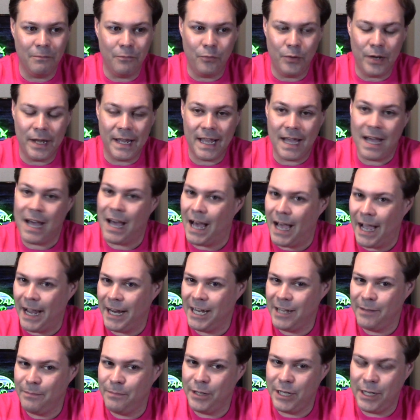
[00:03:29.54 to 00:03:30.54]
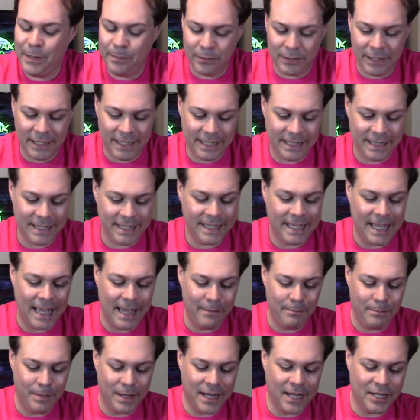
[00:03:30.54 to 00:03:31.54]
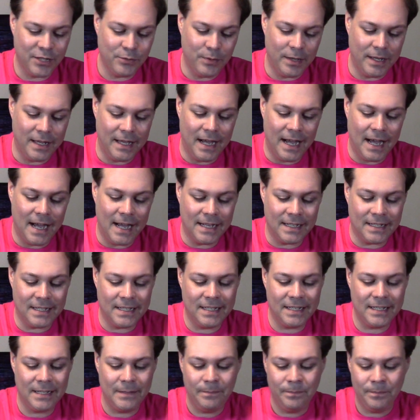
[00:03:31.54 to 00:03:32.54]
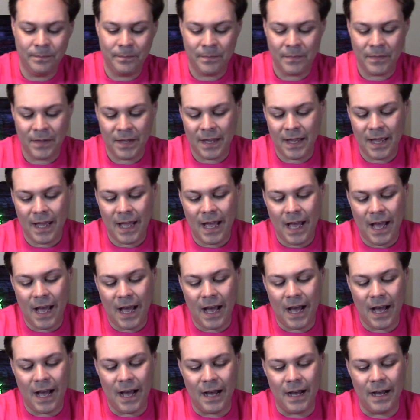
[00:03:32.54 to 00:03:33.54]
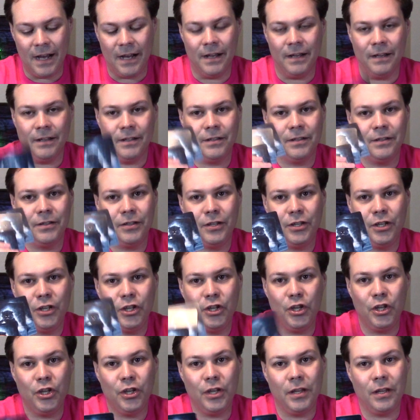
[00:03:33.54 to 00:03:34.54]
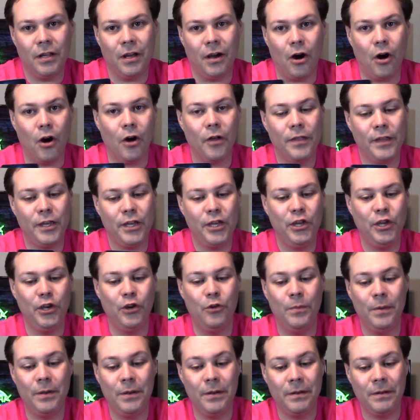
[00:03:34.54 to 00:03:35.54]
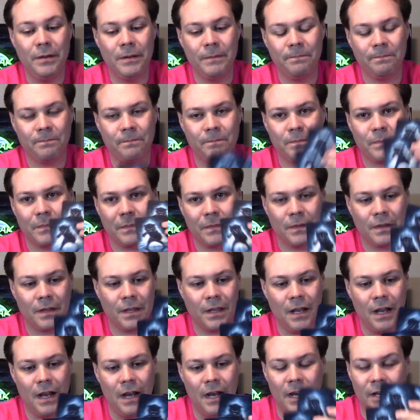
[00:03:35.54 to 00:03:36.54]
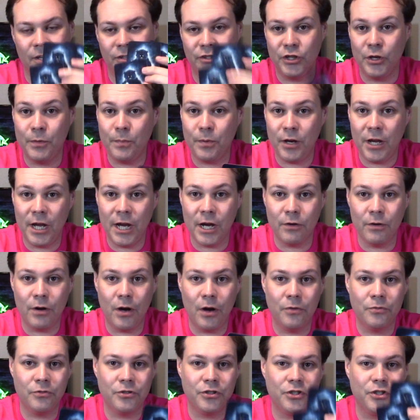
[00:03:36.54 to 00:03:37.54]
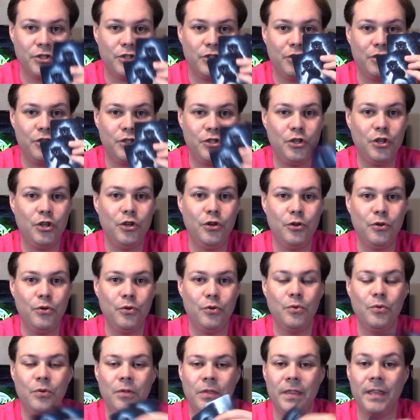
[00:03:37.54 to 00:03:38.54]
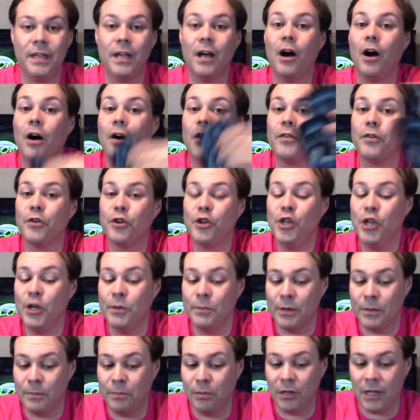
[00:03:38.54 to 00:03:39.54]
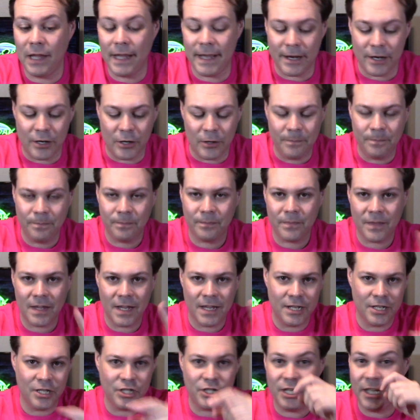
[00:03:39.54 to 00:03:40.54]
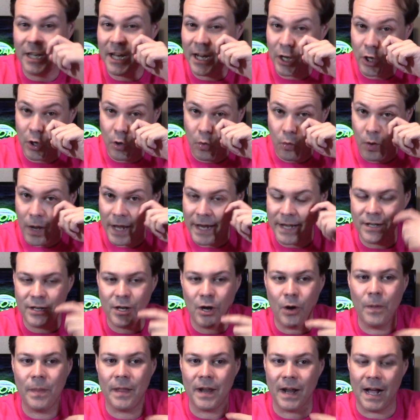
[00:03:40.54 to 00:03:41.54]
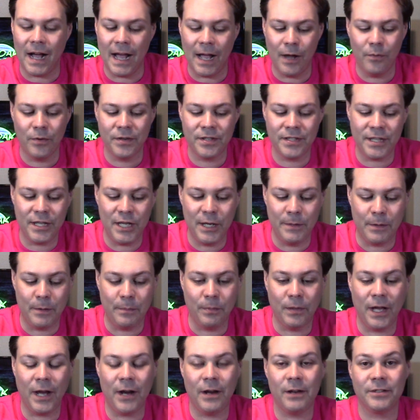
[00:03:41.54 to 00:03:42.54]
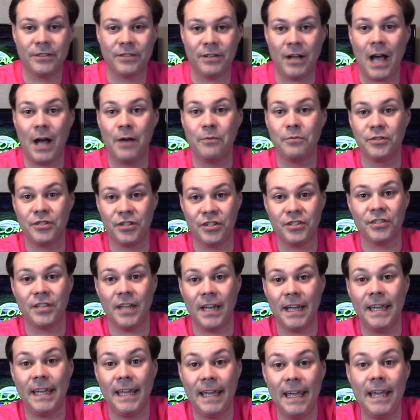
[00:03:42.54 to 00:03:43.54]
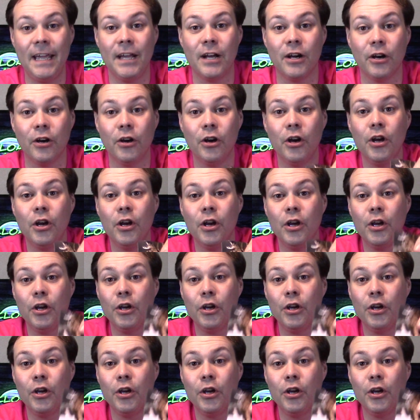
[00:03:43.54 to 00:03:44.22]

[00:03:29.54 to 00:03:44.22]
we kind of manipulated the game because we got all the human superheroes to the other human player. She didn't quite know that I was the human player, so I was just like, here,